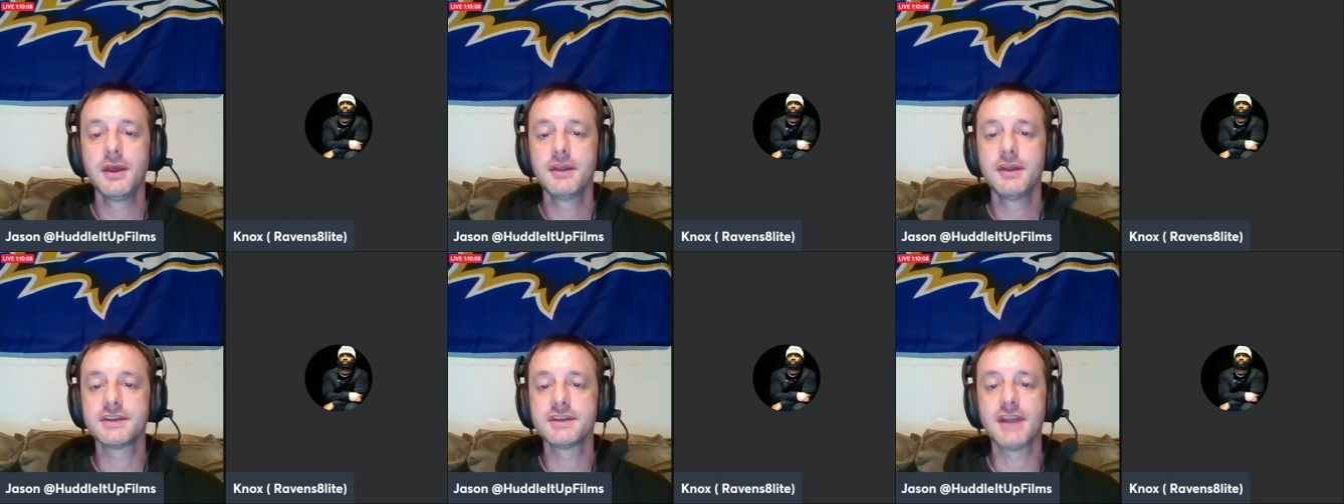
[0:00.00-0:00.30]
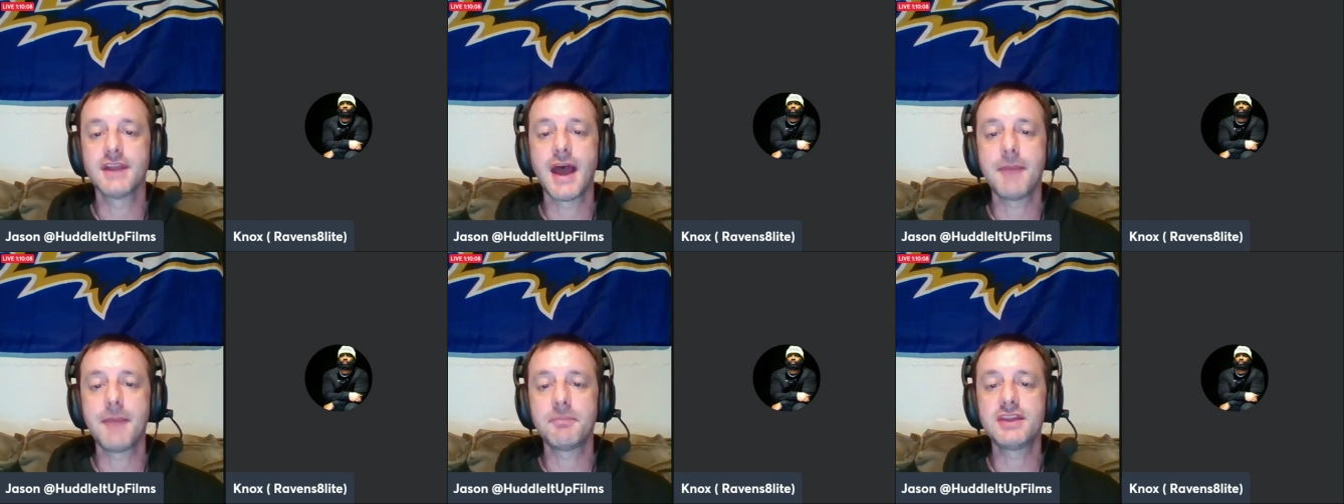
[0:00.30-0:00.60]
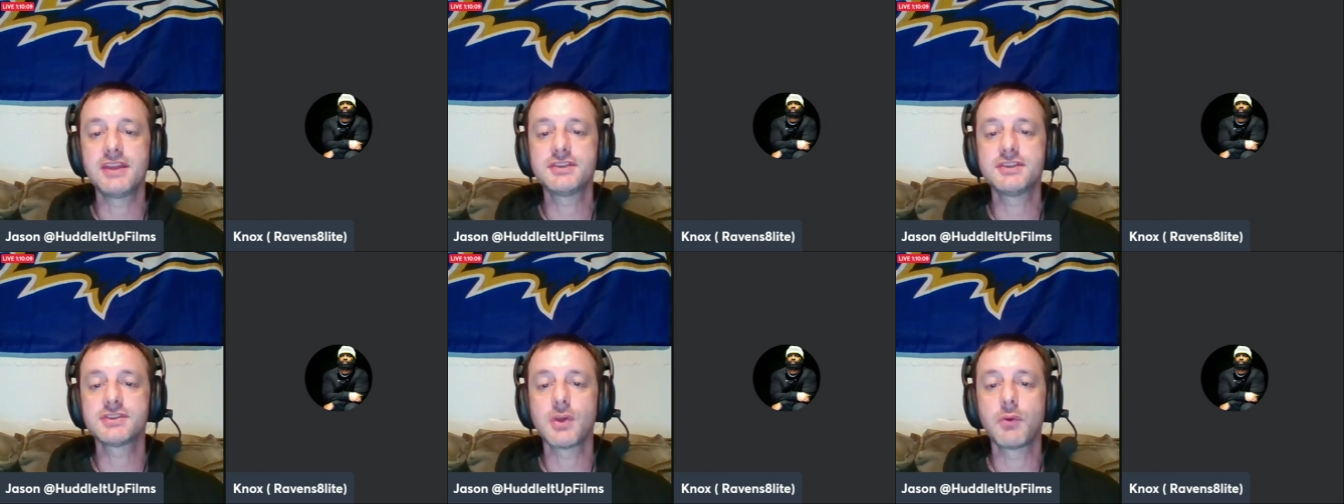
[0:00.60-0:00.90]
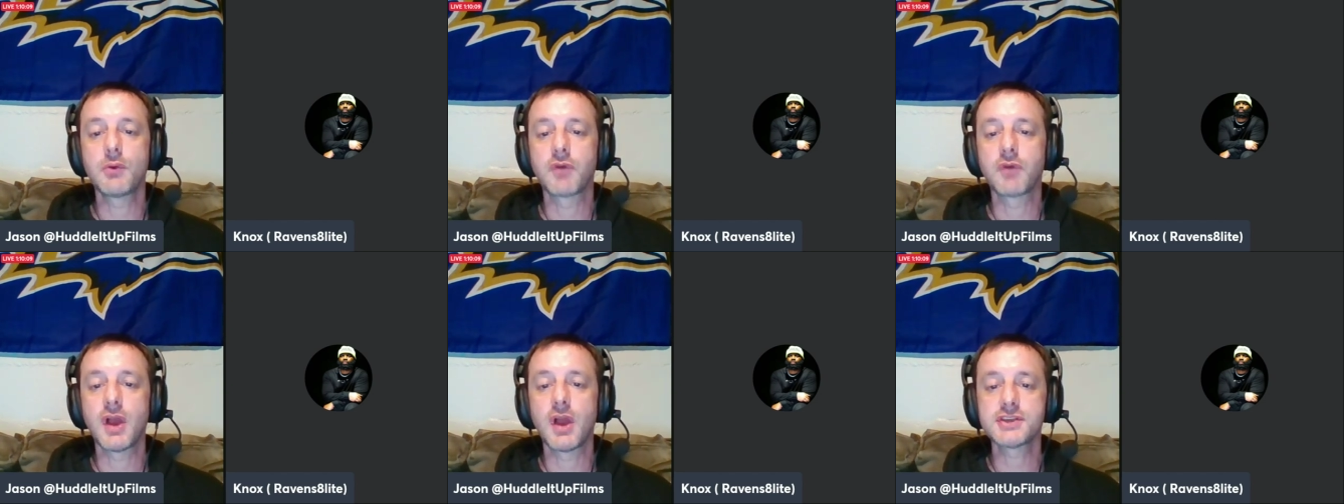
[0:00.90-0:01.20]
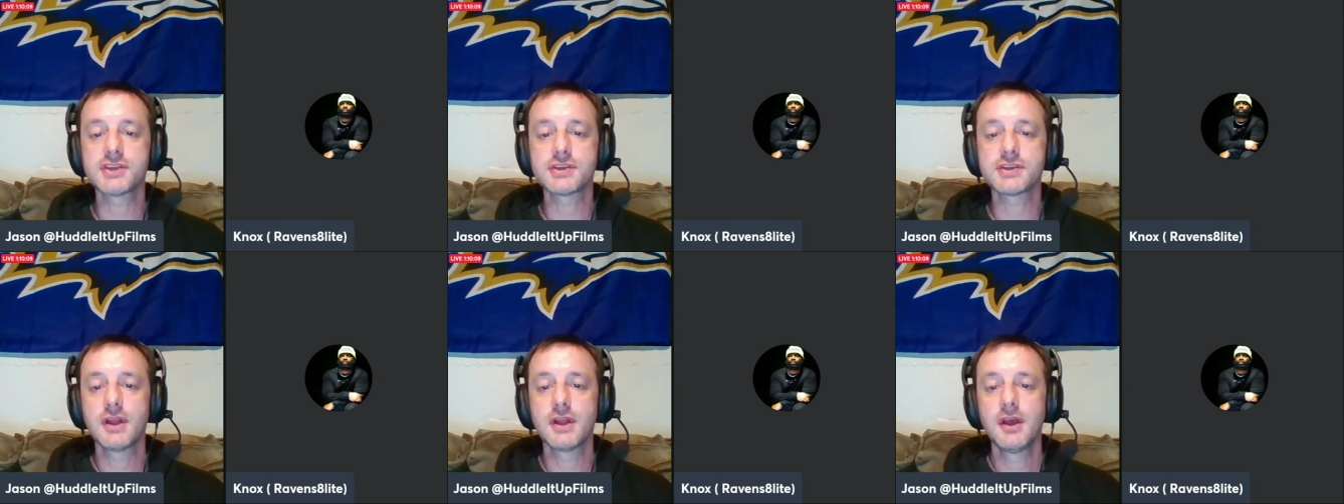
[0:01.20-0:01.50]
to not be so
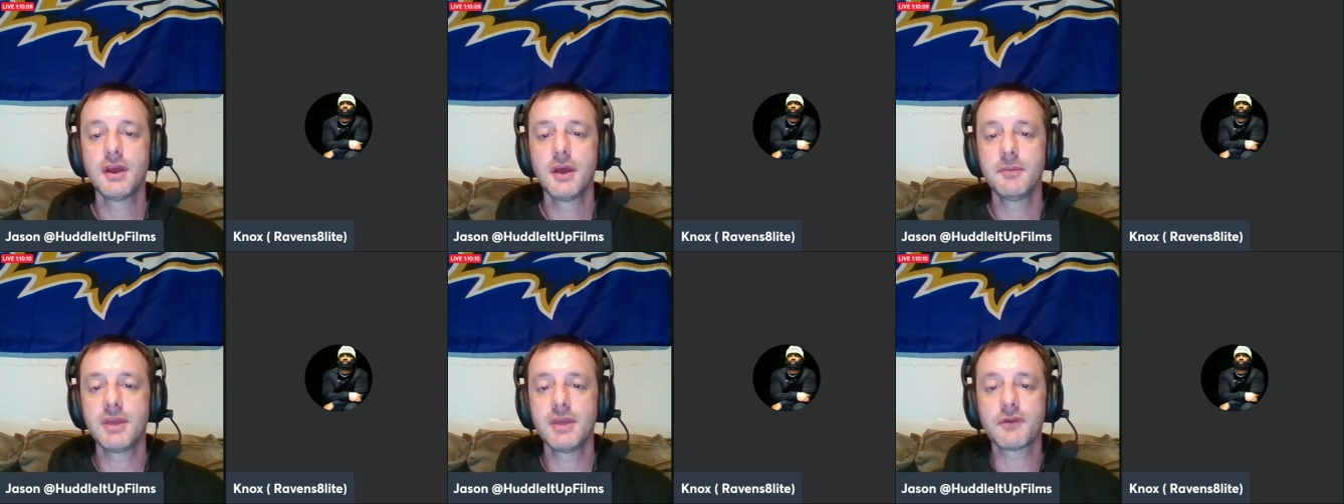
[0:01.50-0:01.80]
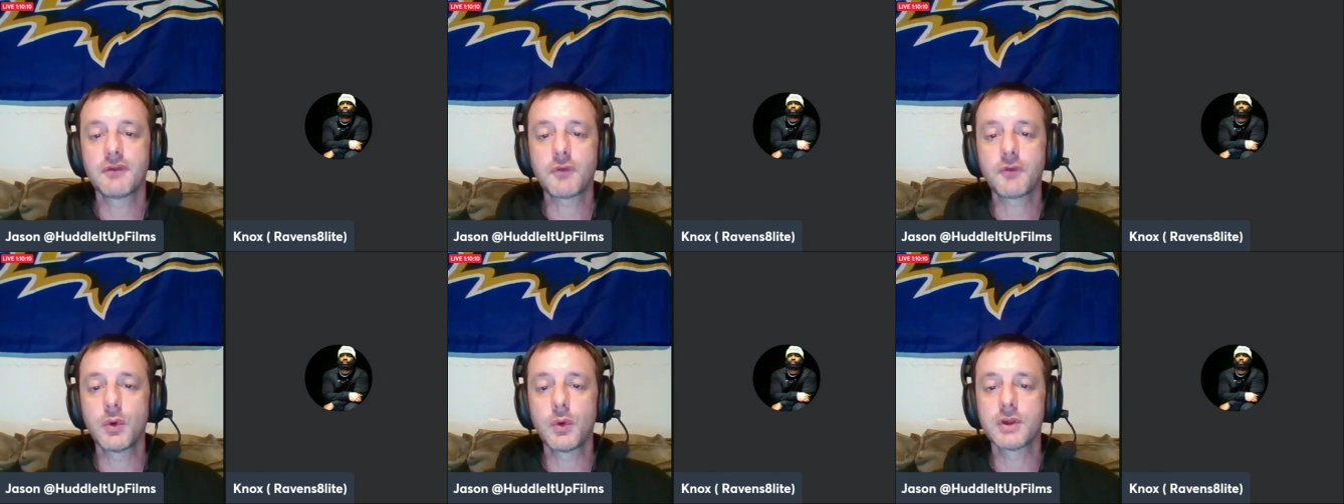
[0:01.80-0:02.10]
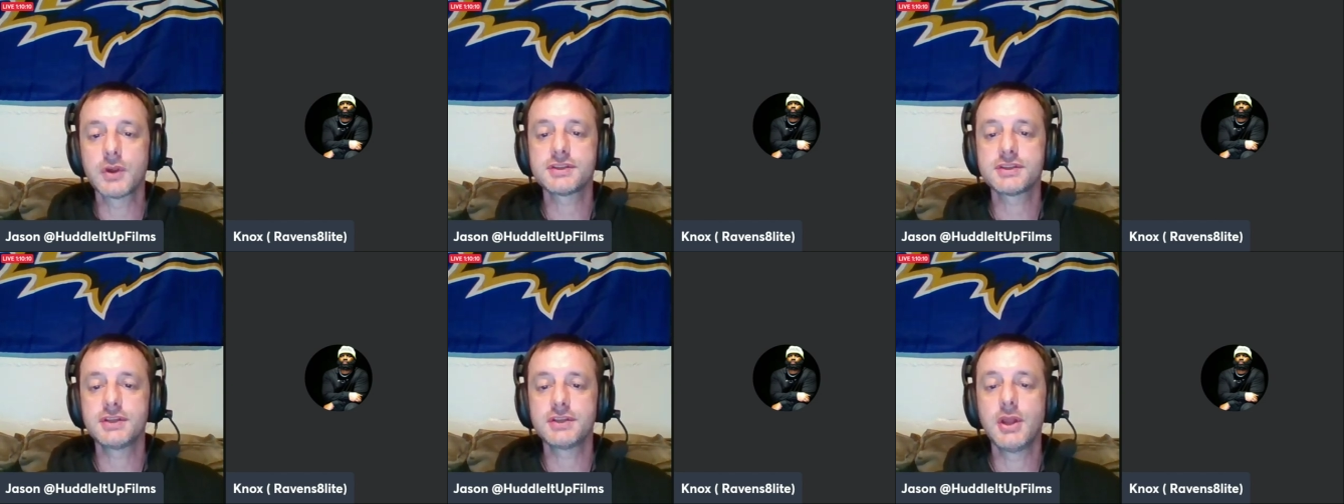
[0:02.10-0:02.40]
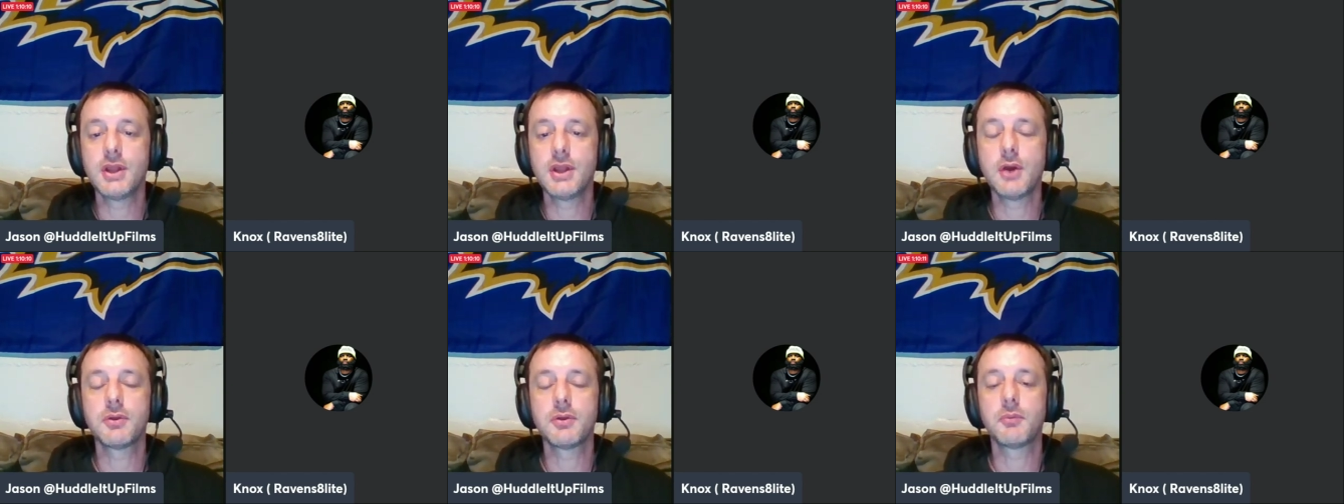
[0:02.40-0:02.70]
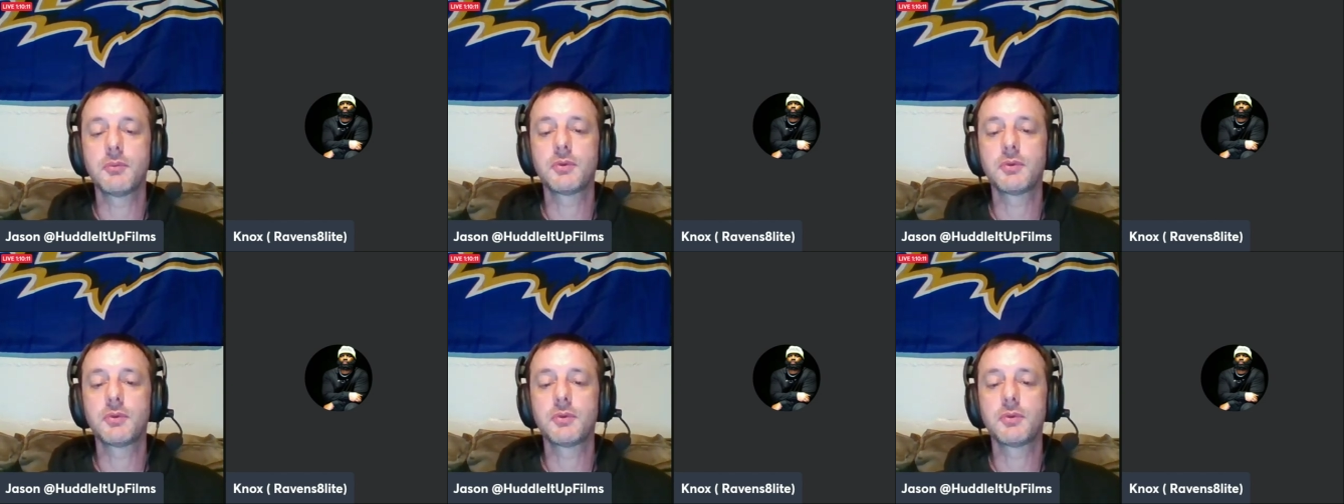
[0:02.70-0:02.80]
rushed. I mean, of course, you know the